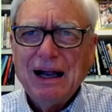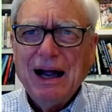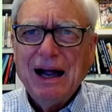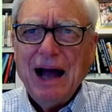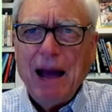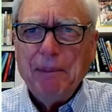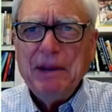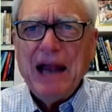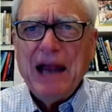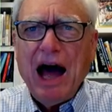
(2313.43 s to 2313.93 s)

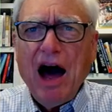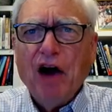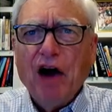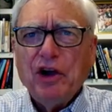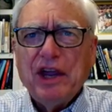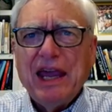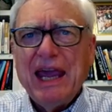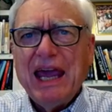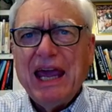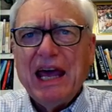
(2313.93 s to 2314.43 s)
I mean, how
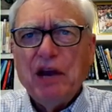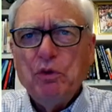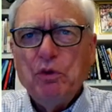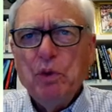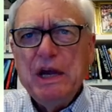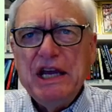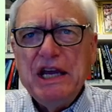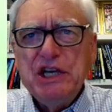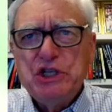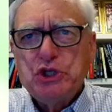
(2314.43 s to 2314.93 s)
can
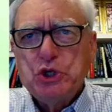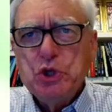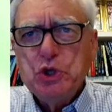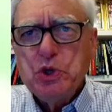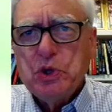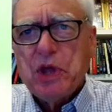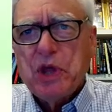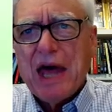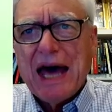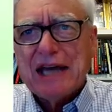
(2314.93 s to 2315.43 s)
we do
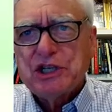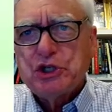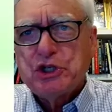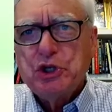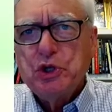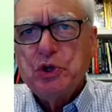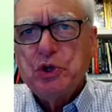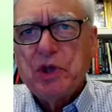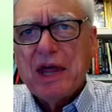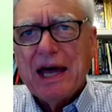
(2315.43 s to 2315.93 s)
that
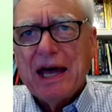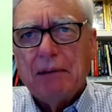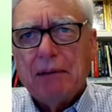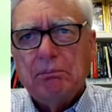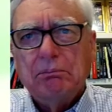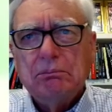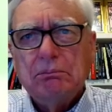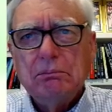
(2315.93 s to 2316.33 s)
to them?